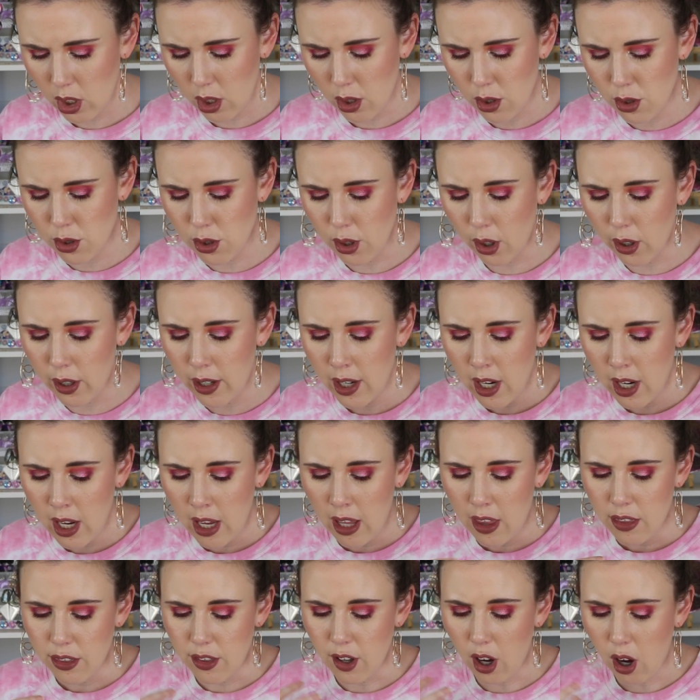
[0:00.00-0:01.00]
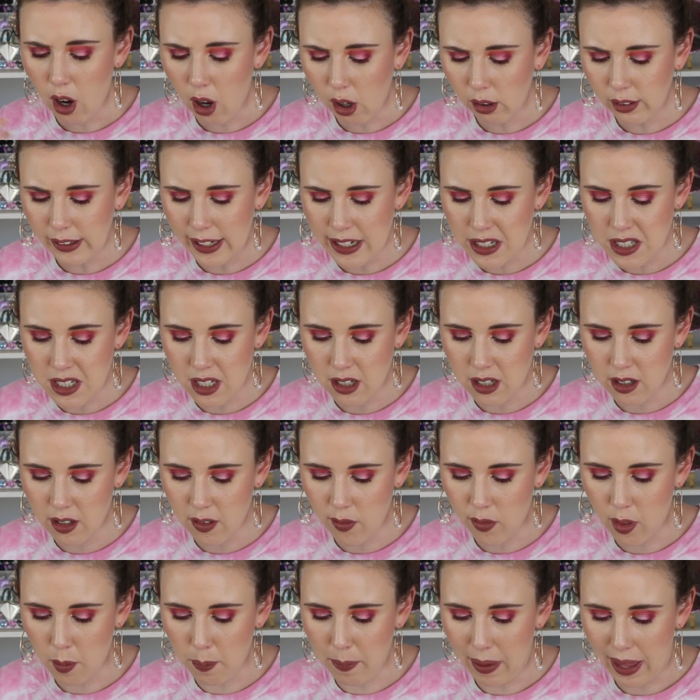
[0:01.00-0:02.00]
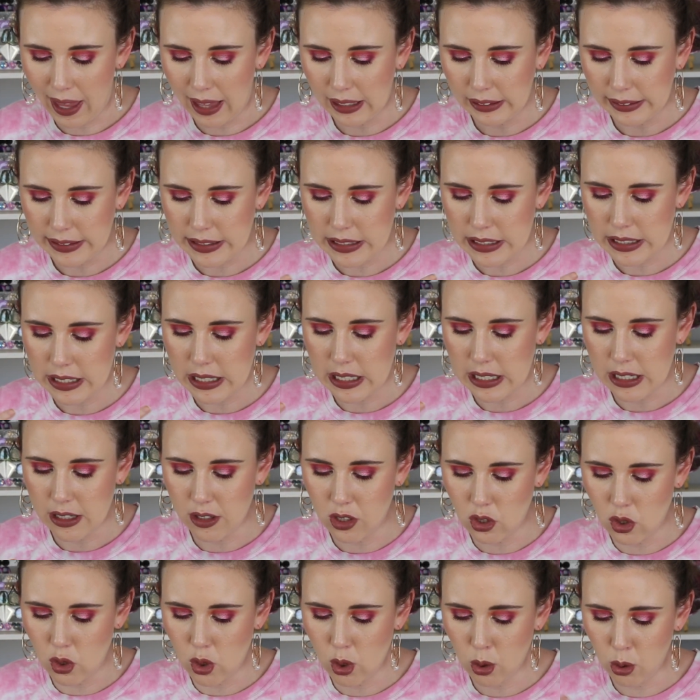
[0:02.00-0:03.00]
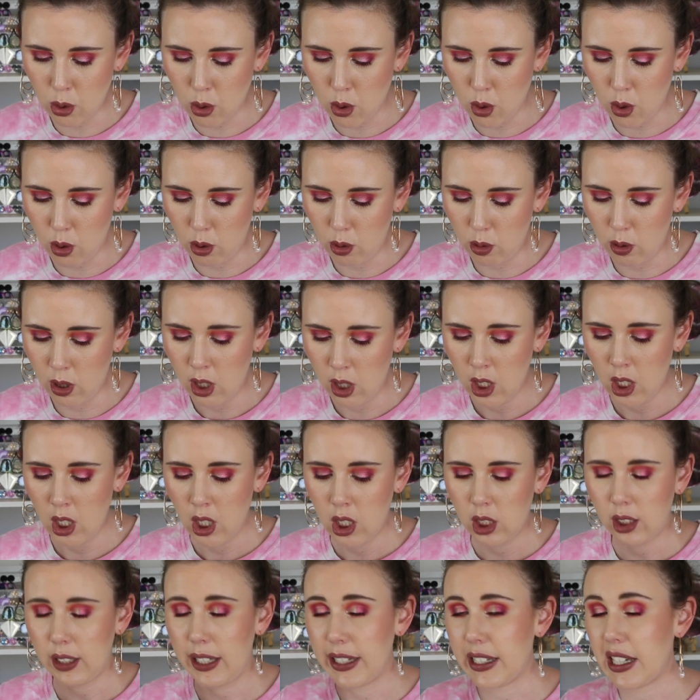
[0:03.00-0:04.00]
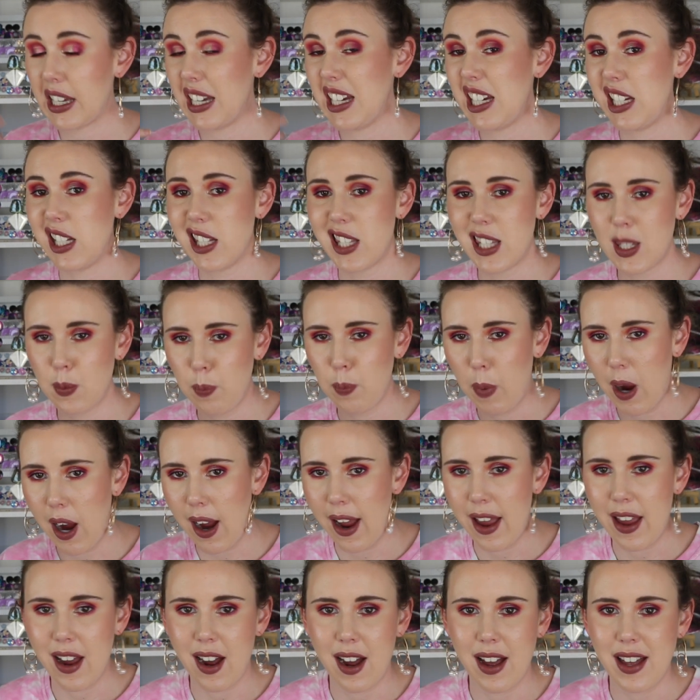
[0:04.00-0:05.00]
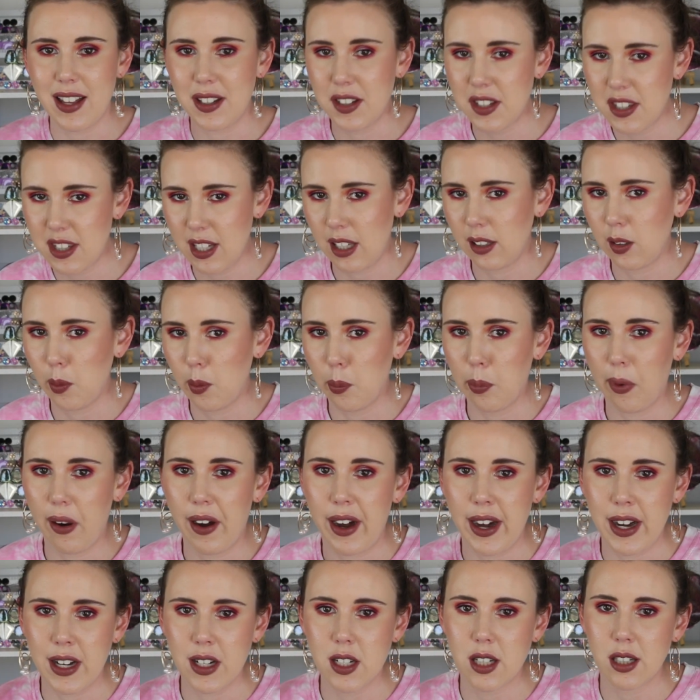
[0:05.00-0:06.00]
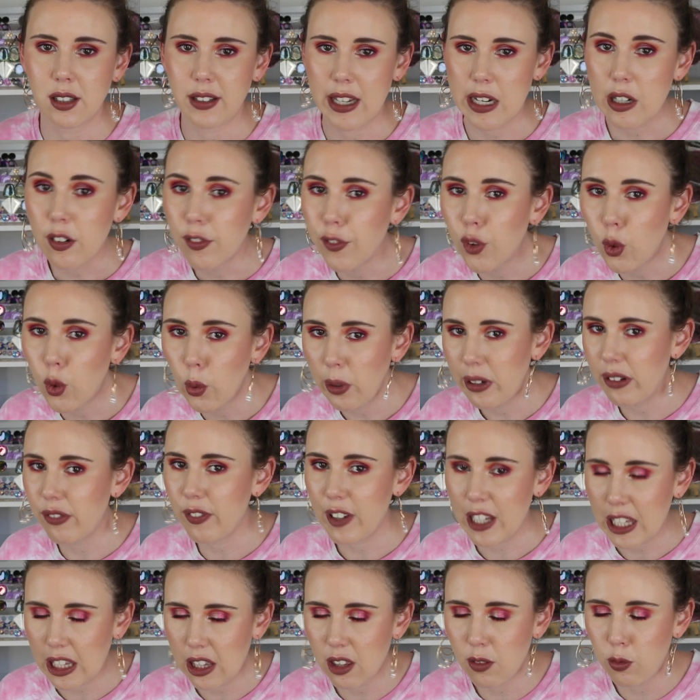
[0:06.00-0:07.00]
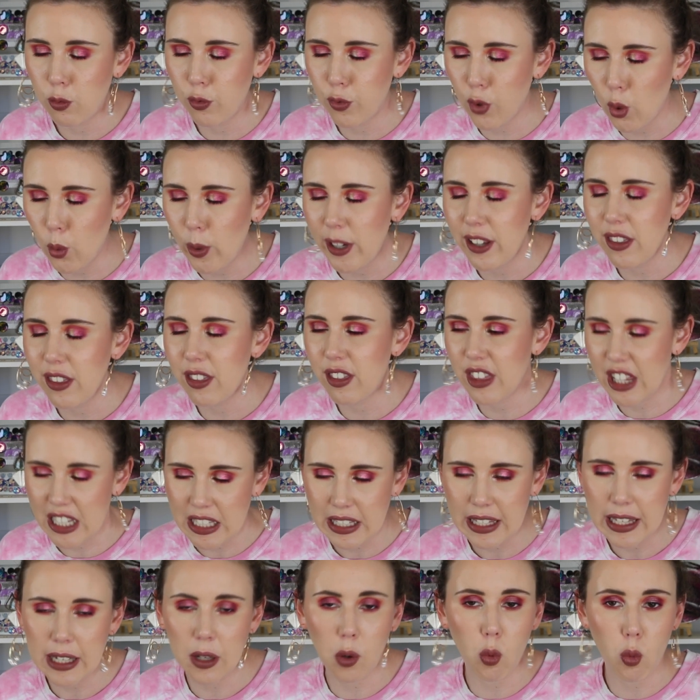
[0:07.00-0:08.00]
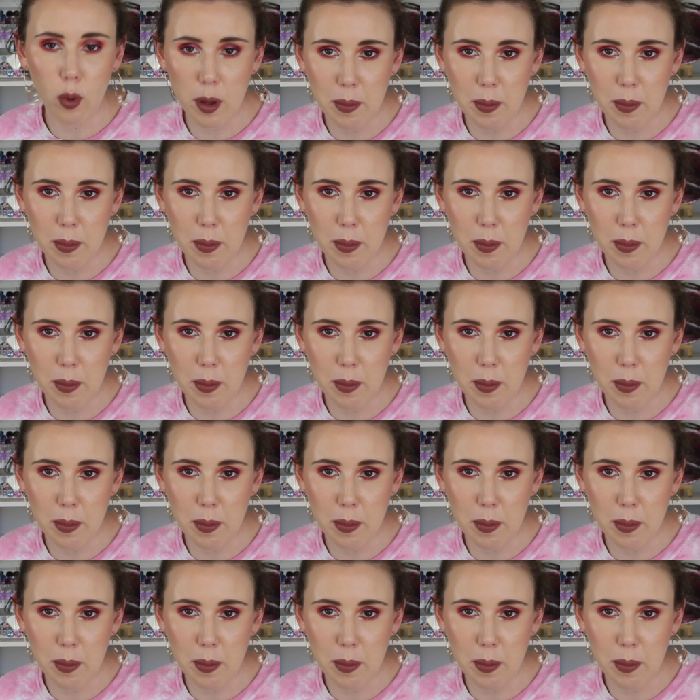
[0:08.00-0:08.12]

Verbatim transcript: So the whole idea of the palette is to like inspire and celebrate like forward think forward thinking